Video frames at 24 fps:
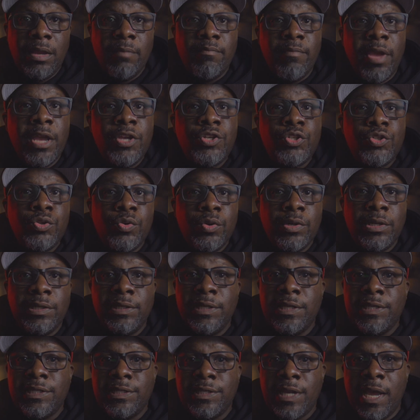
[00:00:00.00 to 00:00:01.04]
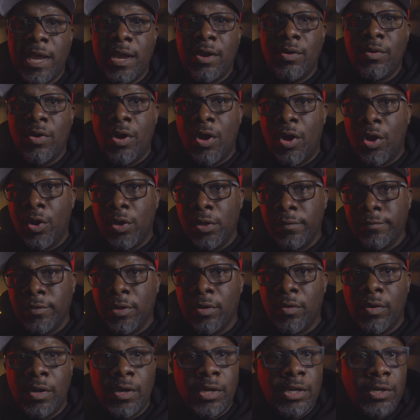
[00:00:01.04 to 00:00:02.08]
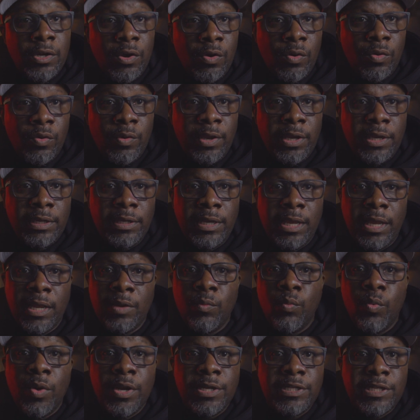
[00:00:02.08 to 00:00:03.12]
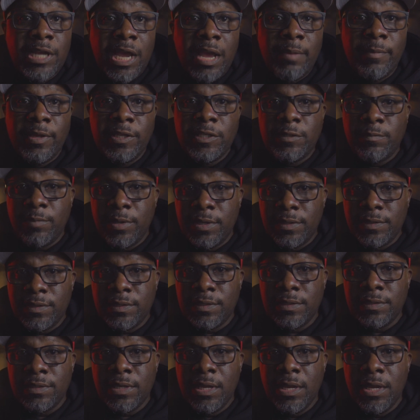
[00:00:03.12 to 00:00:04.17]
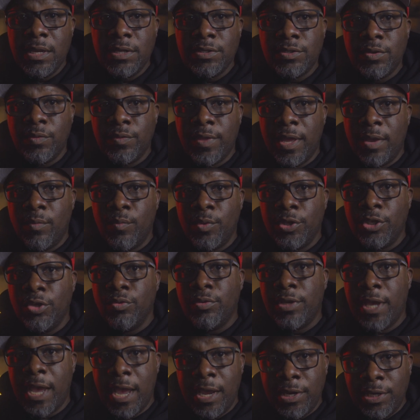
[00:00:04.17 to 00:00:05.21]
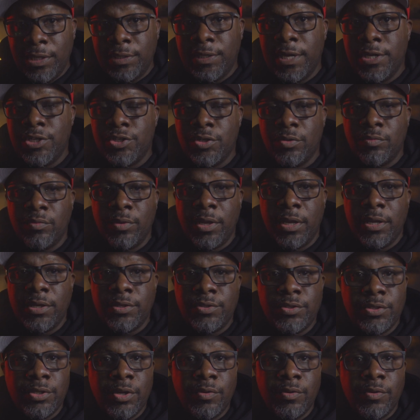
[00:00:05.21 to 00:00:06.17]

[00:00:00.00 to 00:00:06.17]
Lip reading: Make sure to list out all of your ongoing and one time expenses so that when you calculate your rates,